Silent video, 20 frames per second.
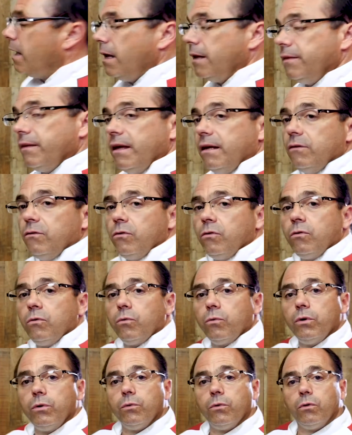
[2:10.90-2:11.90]
and then
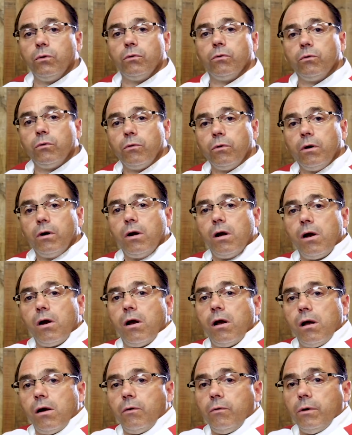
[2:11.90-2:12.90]
we will
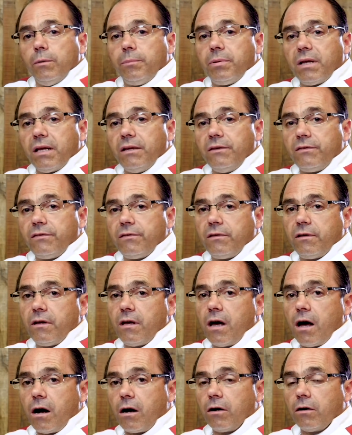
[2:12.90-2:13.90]
replace
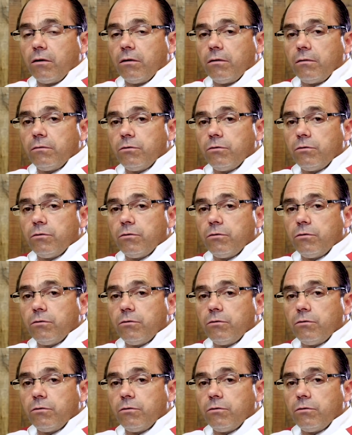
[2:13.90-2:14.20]
our